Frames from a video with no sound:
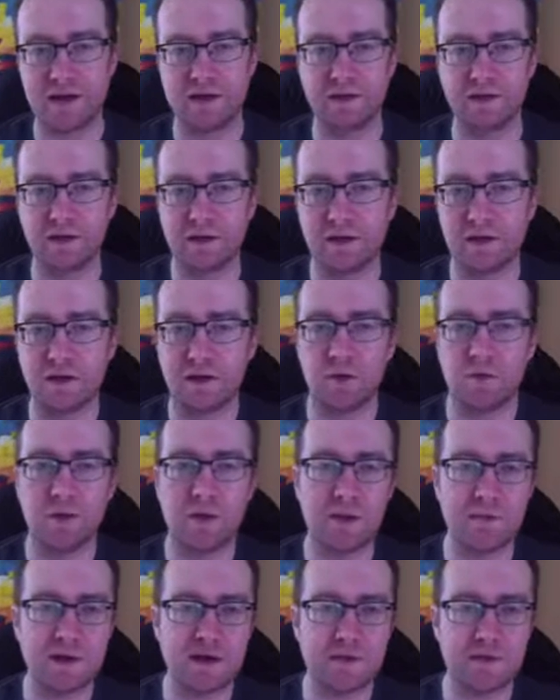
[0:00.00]
or
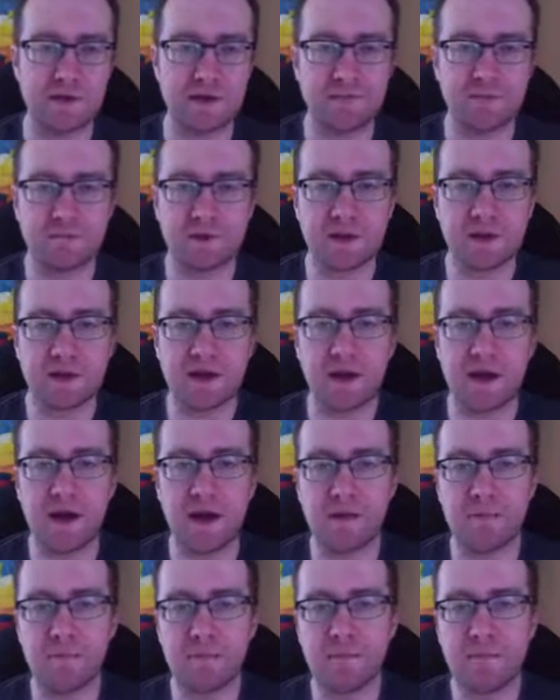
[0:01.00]
what may be.
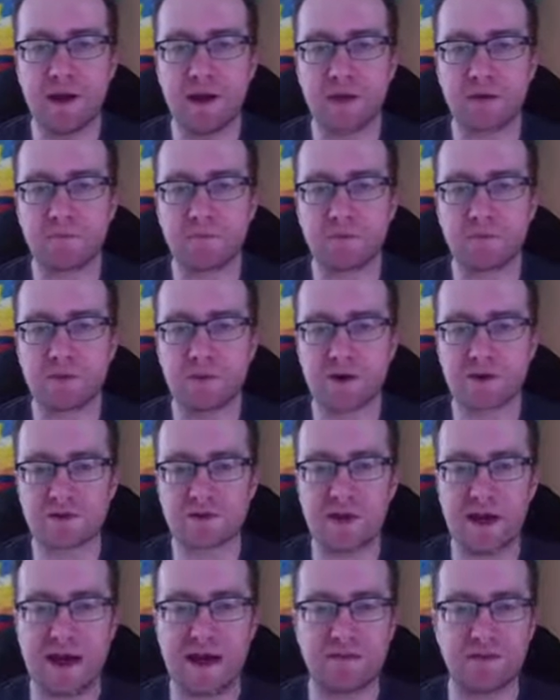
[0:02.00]
Um, but we also
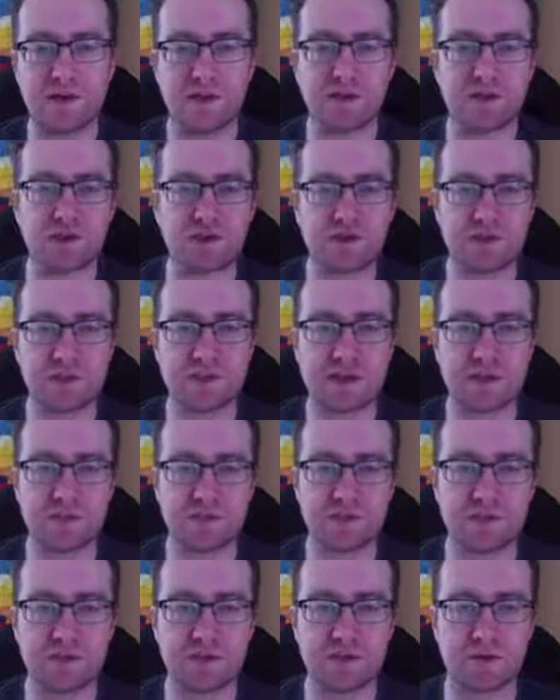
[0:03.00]
have a two-step
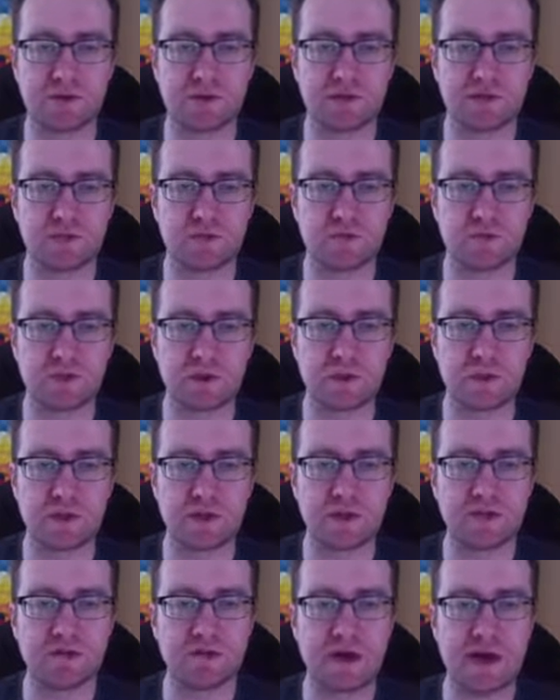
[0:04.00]
lead generation where we
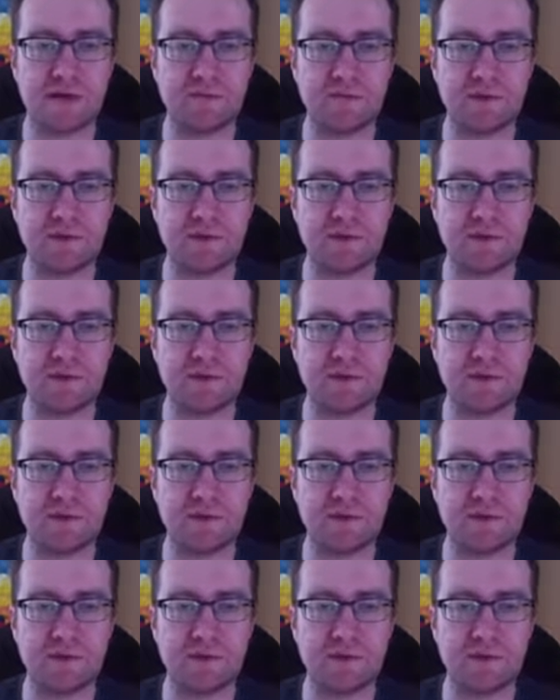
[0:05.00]
drive